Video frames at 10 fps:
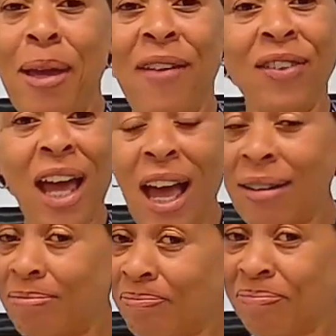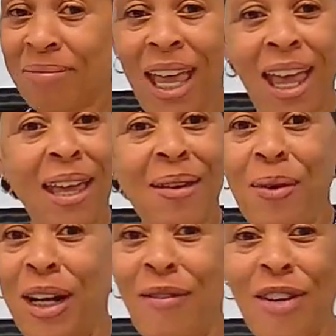Um, if not,
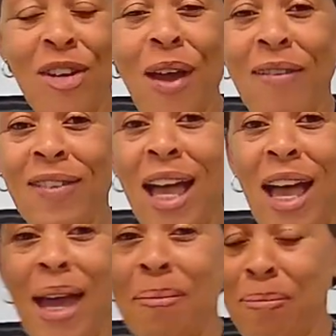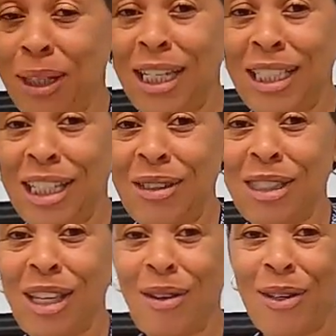hey, whenever you have time, please
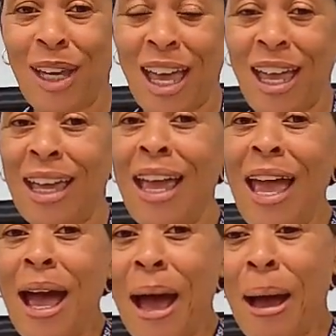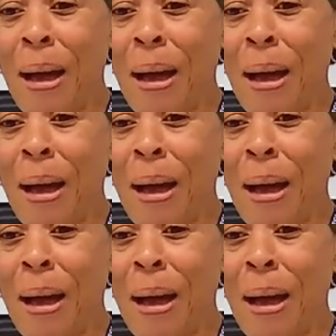do so, okay?